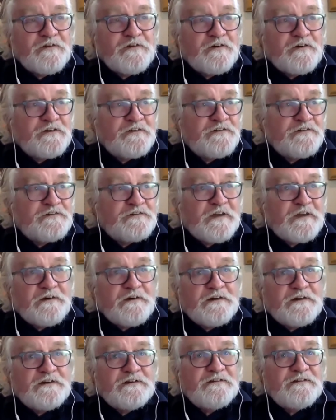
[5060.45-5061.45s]
guard's
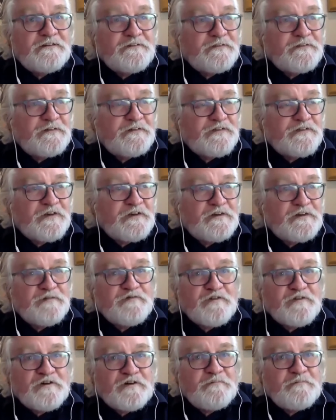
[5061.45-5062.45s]
tower on the solar
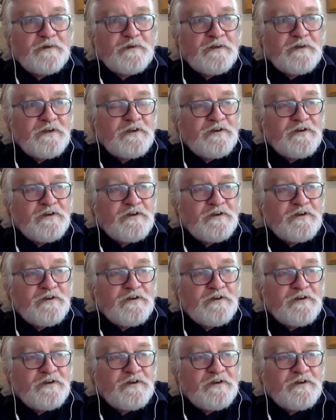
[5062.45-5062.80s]
farm,